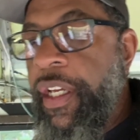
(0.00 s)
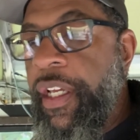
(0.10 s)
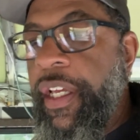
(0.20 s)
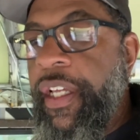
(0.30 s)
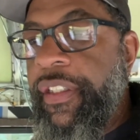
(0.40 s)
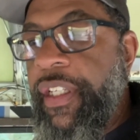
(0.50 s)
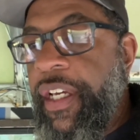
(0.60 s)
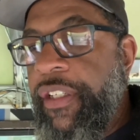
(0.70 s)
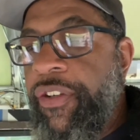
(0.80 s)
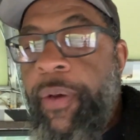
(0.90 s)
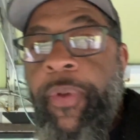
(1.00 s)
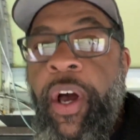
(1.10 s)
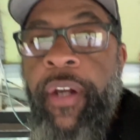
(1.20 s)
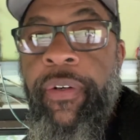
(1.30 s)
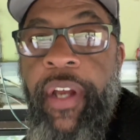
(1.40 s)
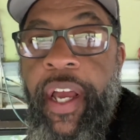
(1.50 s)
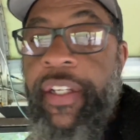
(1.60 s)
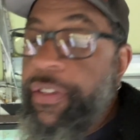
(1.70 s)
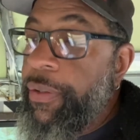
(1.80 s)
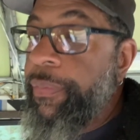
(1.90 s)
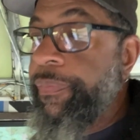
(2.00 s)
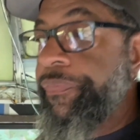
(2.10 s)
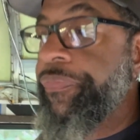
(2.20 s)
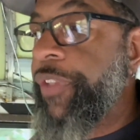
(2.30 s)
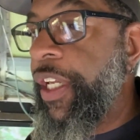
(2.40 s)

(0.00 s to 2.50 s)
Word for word: As uh, you know, I'm an auto guy, so gotta